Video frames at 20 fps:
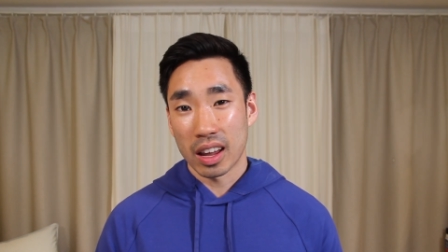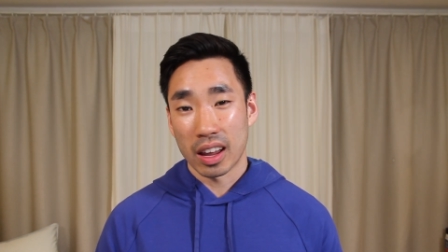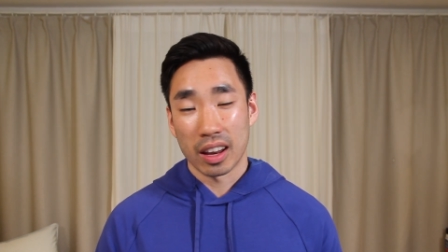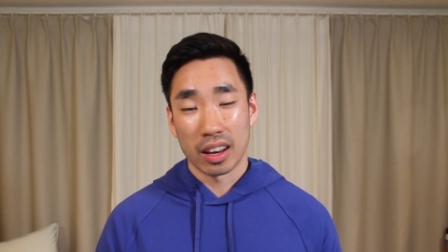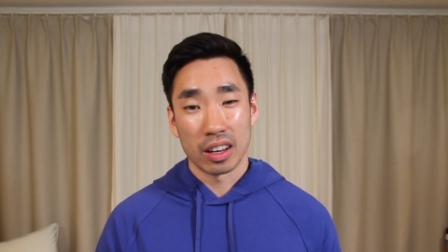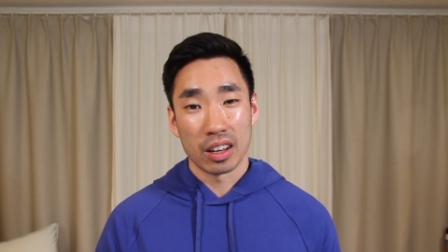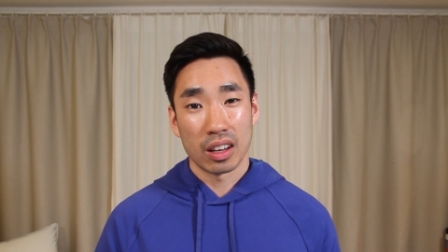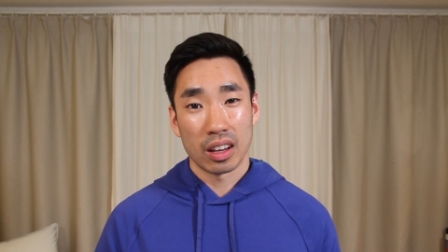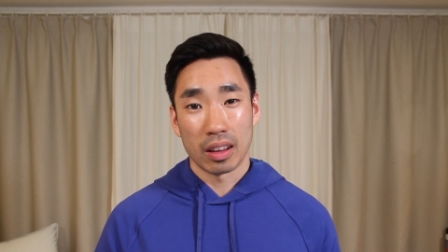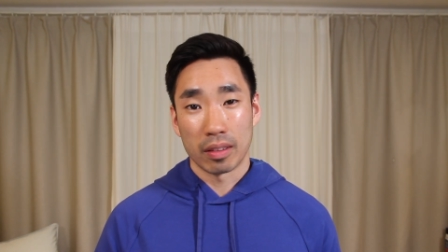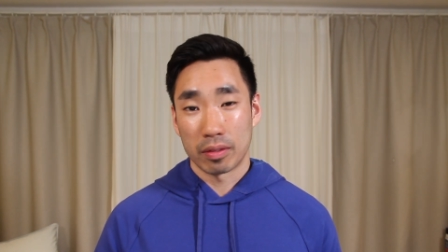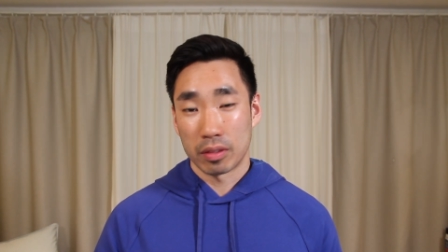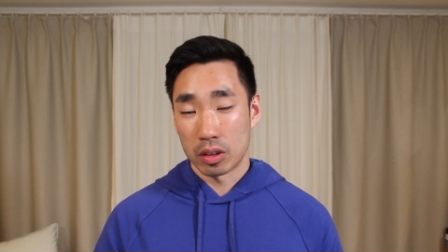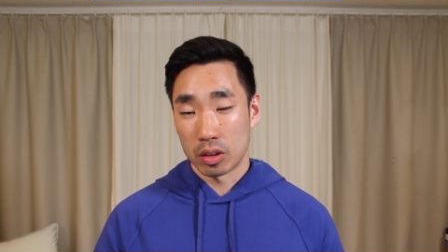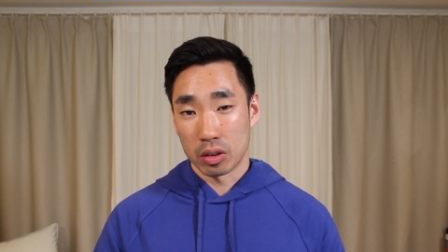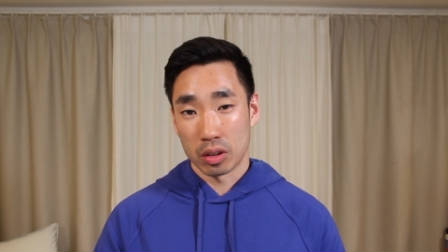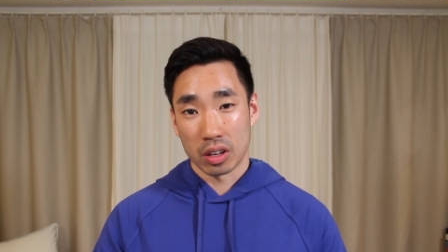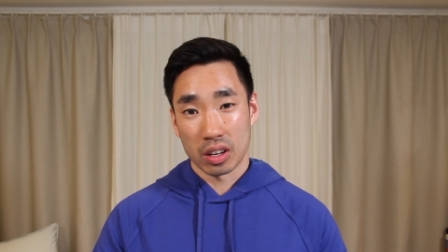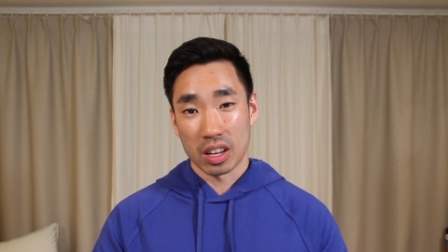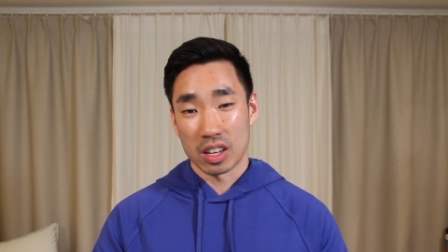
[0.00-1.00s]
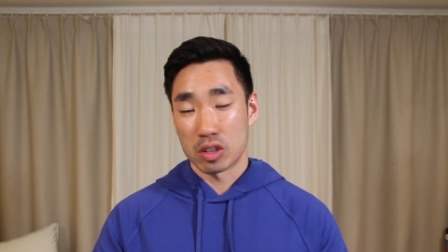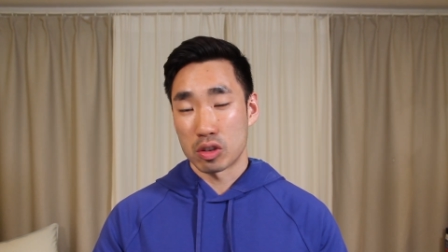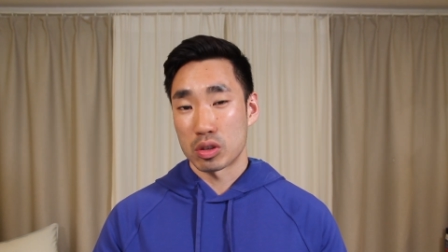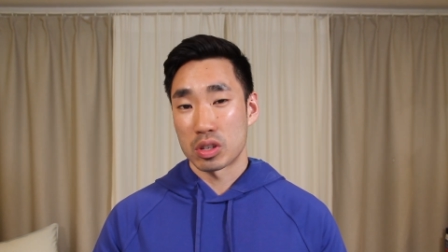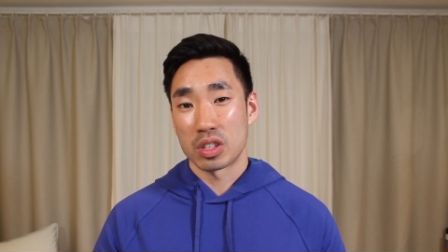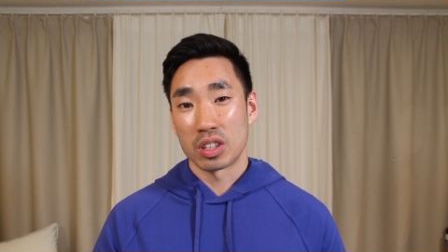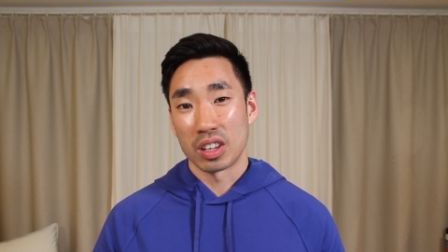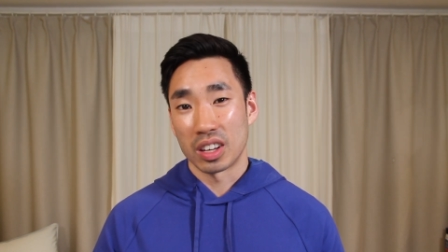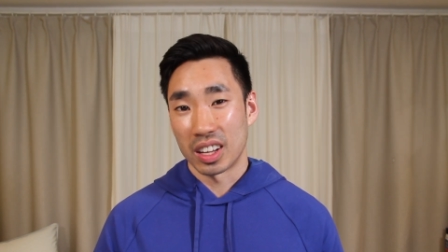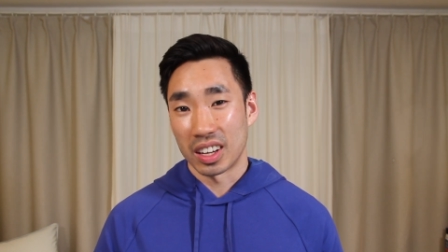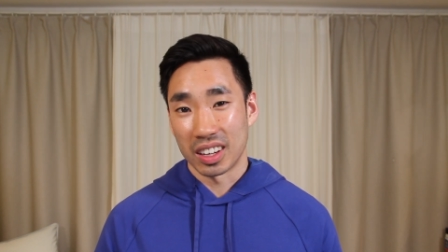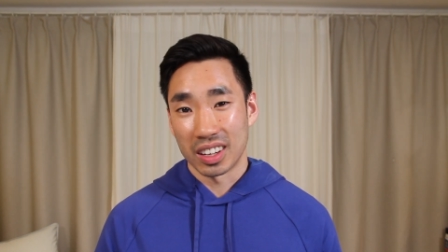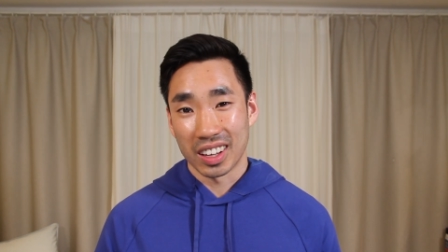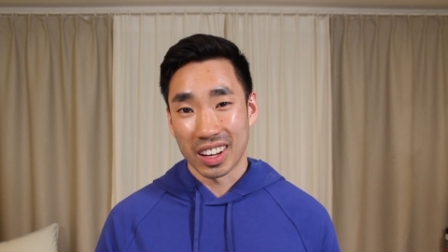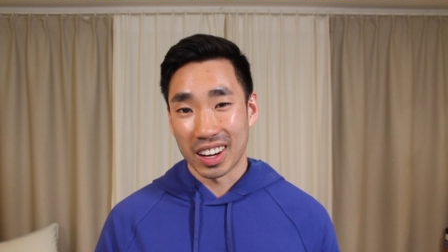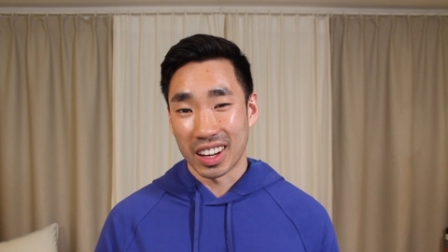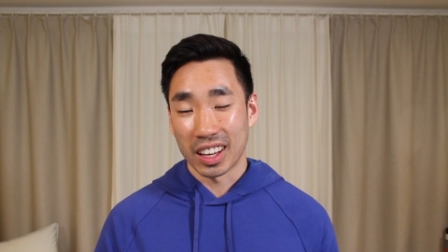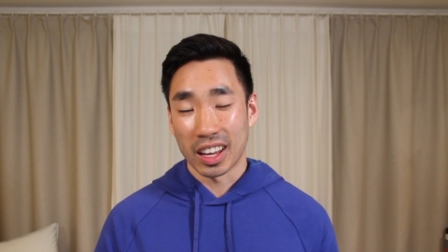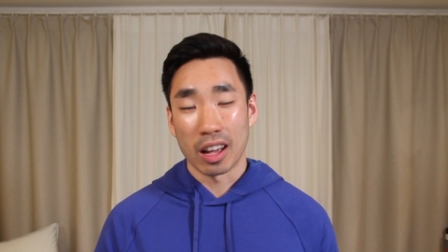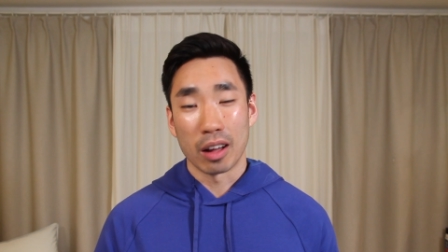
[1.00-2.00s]
and if you're interested in
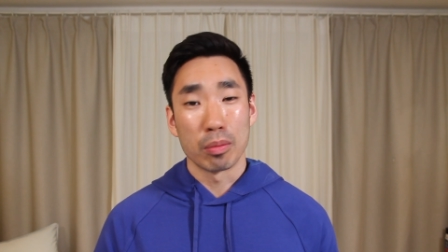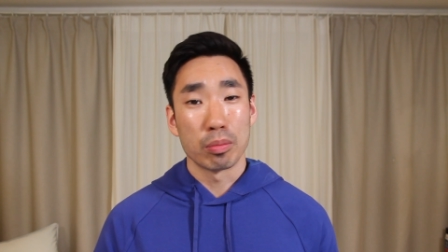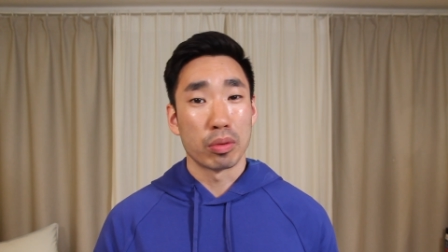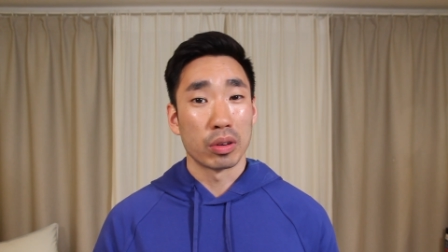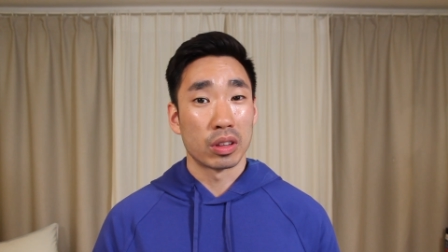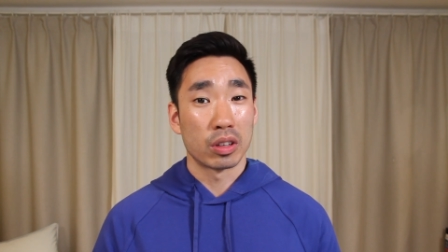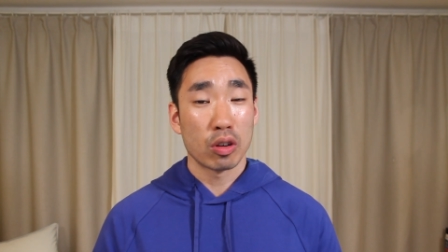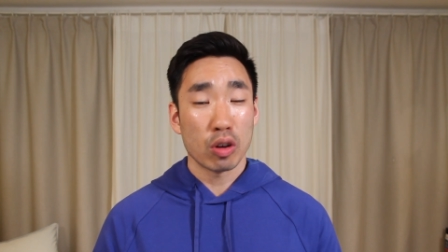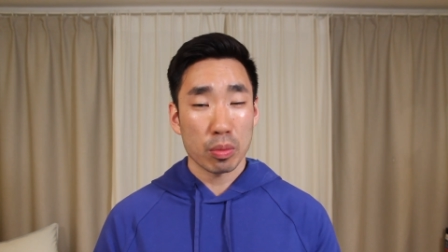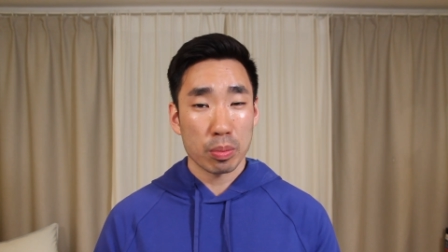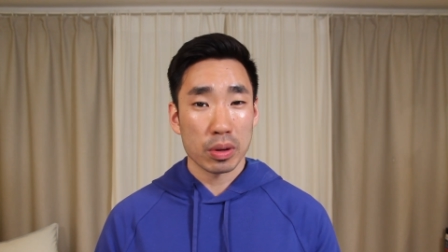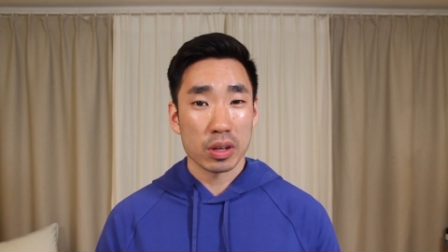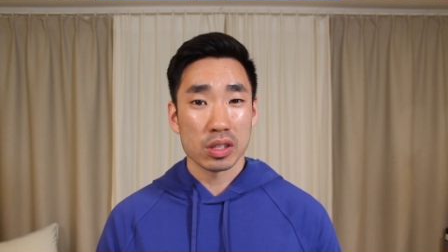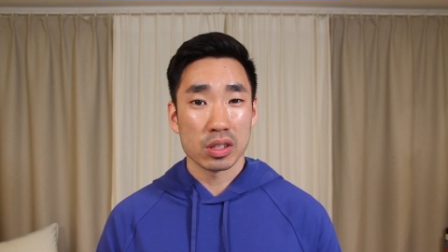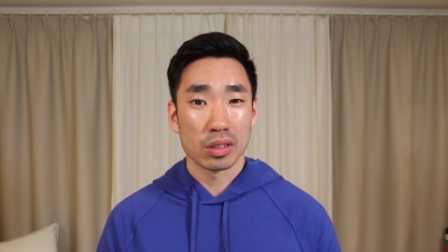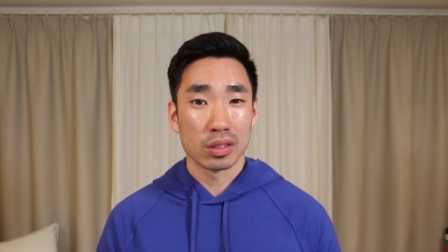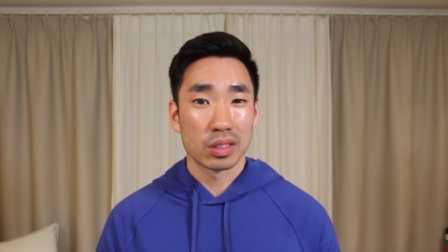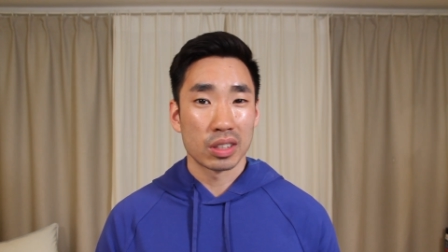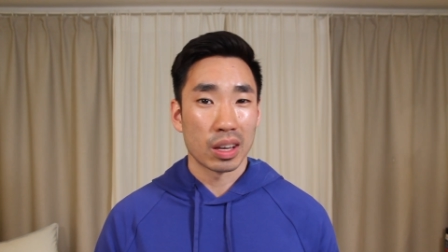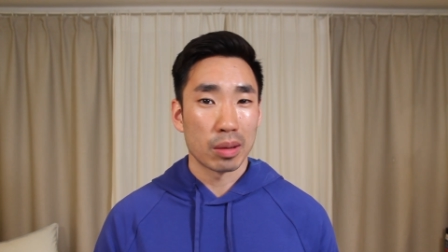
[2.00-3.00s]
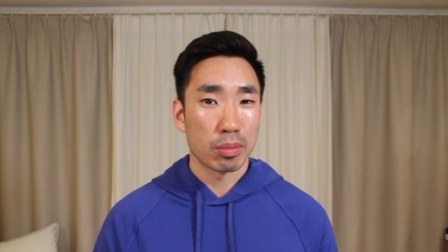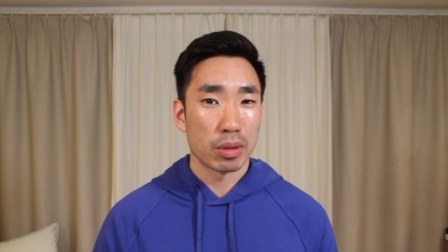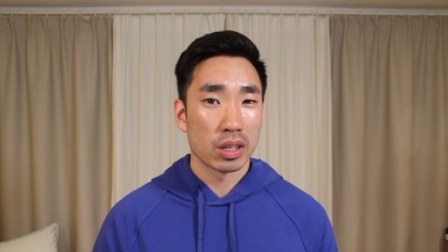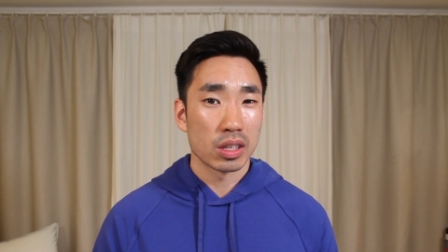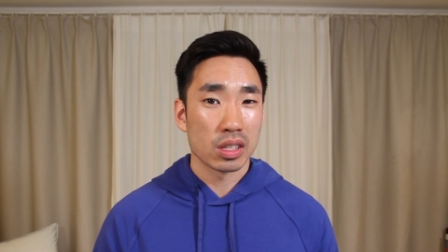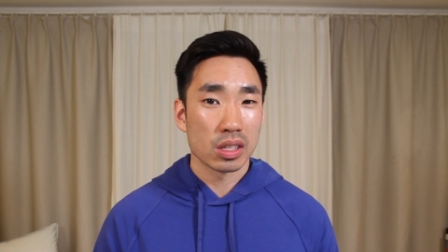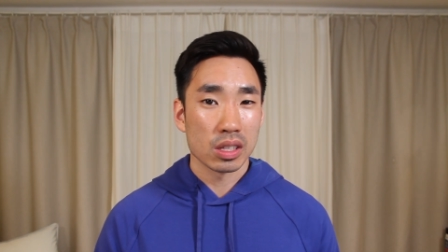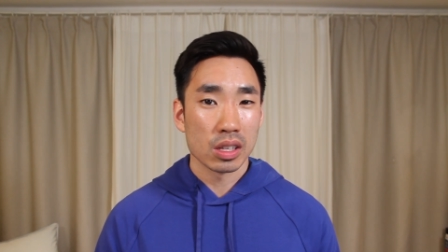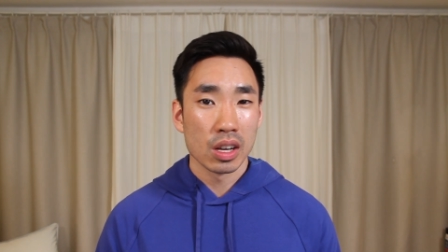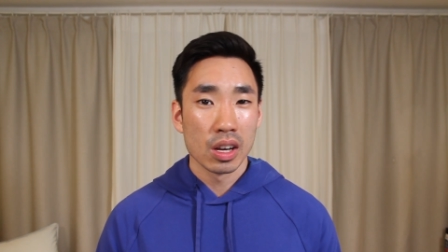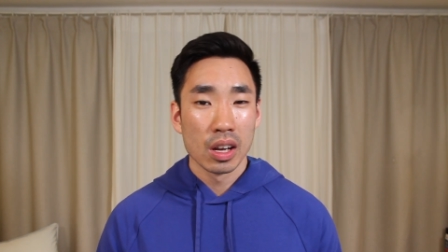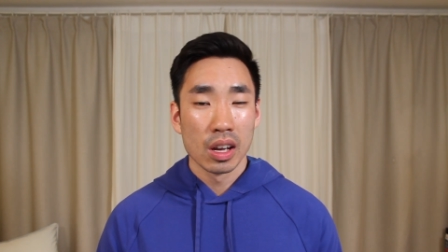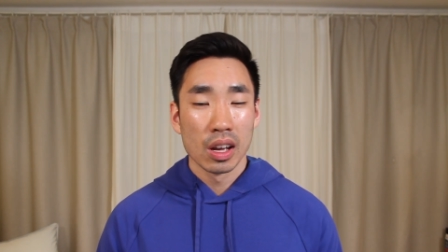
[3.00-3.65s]
getting help with your personal statements,